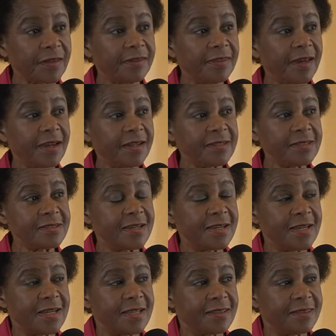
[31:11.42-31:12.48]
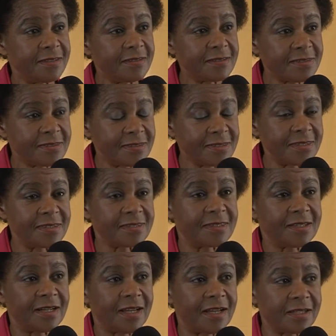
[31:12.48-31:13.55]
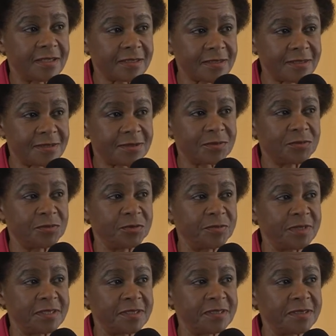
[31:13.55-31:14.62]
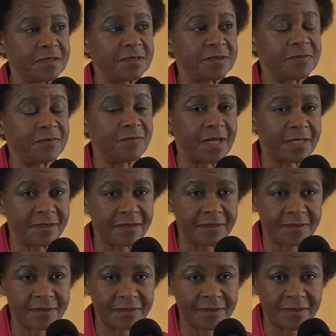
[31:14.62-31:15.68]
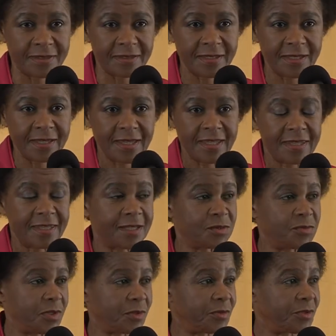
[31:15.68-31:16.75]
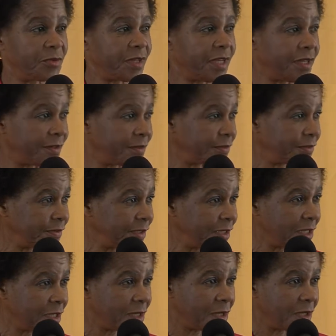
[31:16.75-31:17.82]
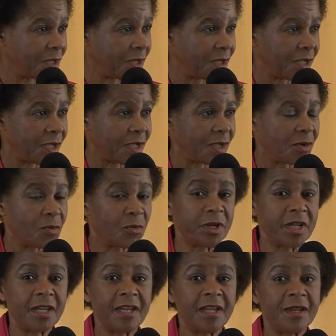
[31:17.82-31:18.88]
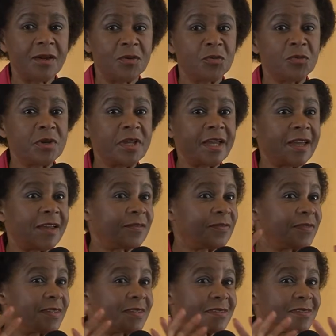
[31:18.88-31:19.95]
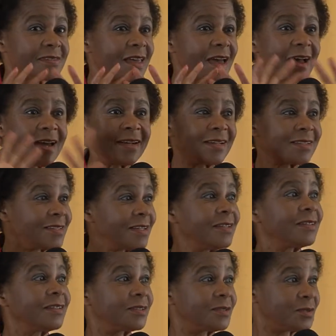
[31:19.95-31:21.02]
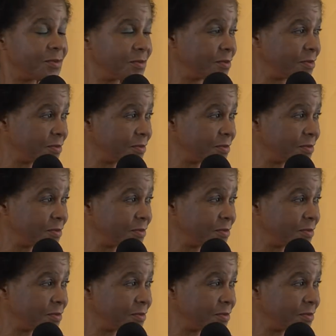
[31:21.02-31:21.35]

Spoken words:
that this is the last Women's Month that we are going to have, where we have this unattended to